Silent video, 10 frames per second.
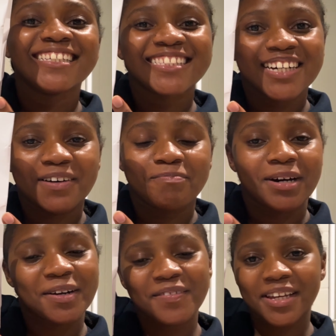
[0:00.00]
so I'm
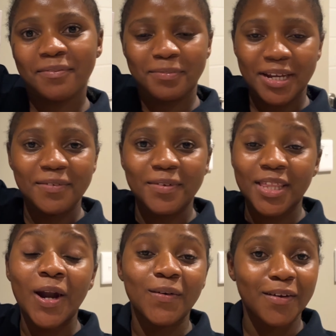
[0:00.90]
part of a campaign with
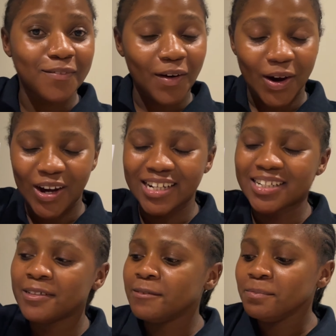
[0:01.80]

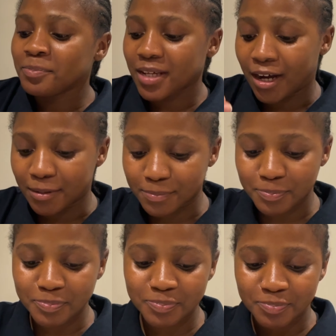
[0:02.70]
Revlon.
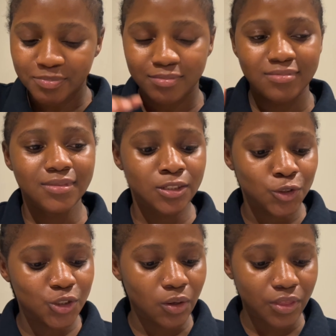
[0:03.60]
Um,
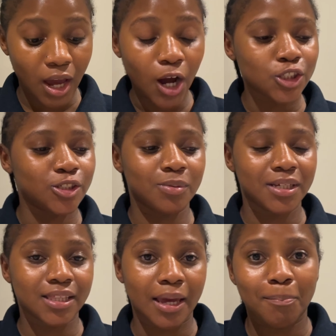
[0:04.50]
so they are
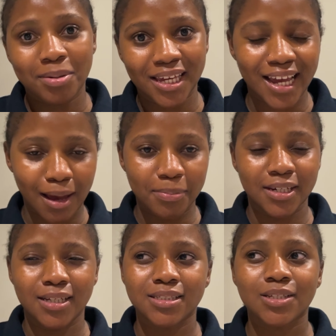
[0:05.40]
doing their pink
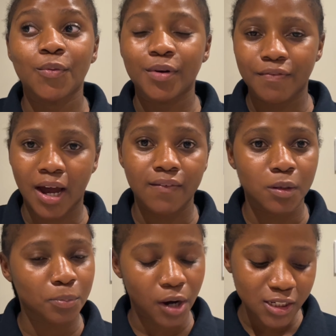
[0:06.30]
happiness revival
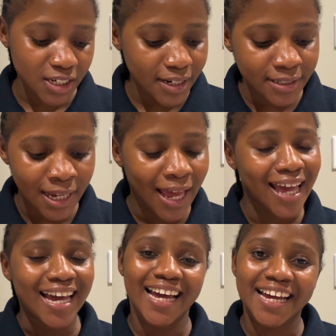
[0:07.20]
project
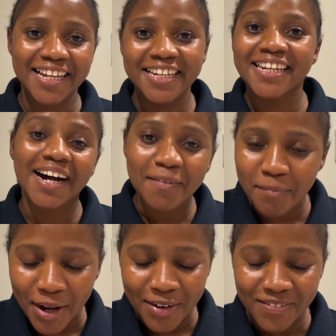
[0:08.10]
and i'm
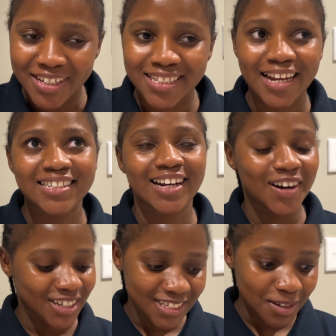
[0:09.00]
part of it and
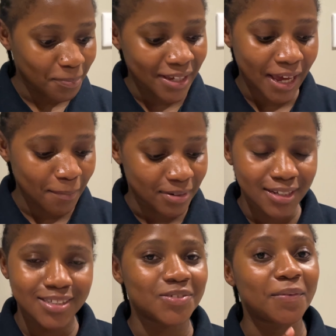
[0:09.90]
honestly pink
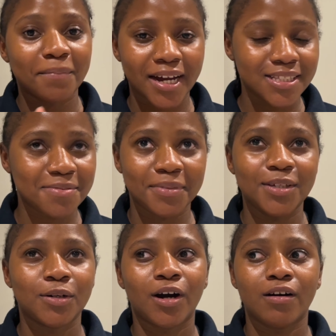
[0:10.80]
happiness reminds
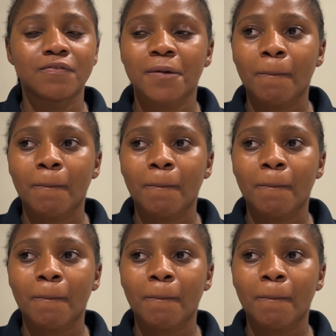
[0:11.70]
me of